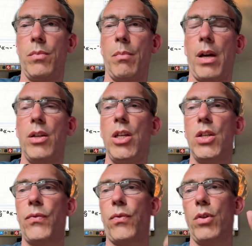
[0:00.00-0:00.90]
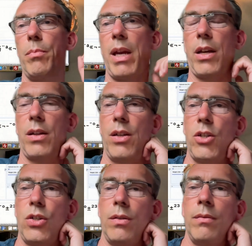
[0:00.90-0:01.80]
my needs for the Mac
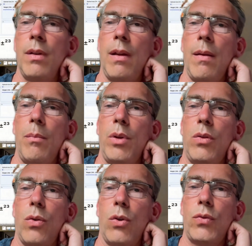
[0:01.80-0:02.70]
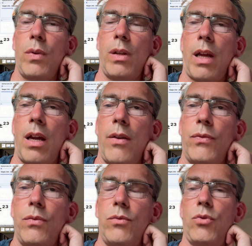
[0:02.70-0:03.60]
edition, because, well, I
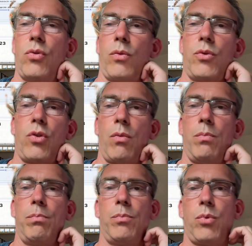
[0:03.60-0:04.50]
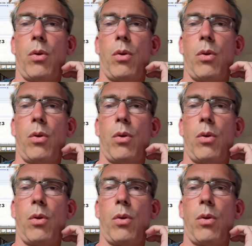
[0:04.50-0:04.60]
have so